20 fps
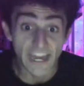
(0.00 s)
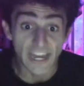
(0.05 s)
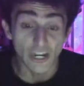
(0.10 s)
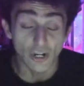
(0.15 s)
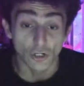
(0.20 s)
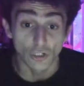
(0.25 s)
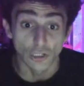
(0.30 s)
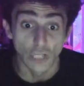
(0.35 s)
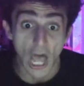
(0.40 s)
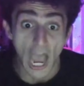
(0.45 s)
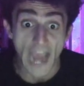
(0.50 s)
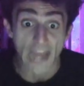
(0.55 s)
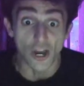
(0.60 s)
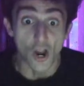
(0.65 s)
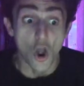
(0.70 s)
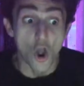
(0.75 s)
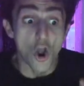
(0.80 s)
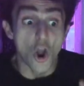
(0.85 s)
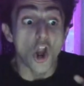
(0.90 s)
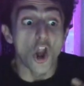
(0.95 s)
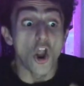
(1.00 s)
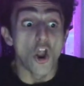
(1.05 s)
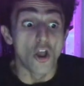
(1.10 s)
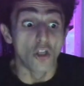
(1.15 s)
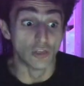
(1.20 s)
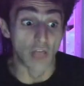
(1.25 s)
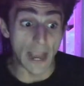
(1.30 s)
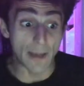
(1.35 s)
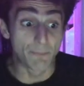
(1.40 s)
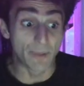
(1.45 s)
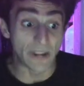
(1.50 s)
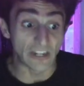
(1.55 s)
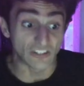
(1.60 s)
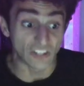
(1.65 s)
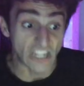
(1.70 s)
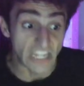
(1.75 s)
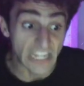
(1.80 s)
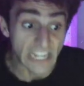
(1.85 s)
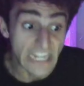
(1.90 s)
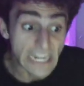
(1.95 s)
hear like, like,
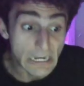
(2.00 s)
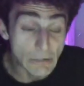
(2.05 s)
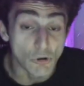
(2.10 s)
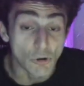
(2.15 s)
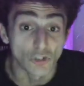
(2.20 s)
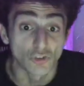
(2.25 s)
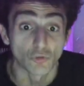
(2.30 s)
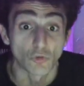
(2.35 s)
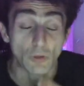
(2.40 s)
bitch, he was,